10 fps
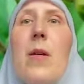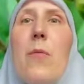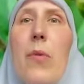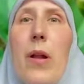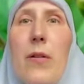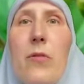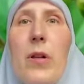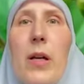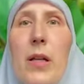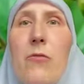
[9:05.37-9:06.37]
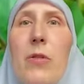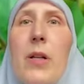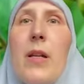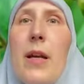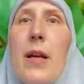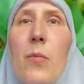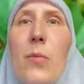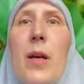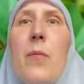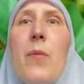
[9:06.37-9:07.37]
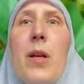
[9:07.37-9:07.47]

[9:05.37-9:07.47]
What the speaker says: belladonna can really help them